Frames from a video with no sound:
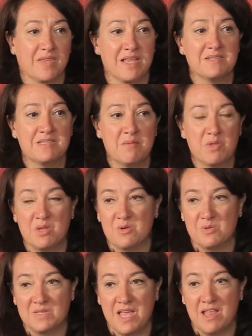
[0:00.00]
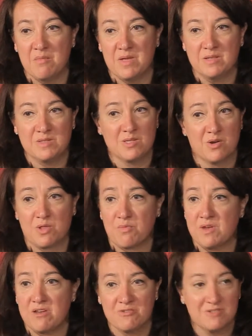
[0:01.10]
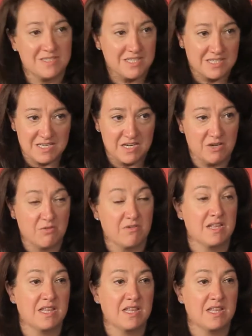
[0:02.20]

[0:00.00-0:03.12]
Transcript: And some of those elements are 360-degree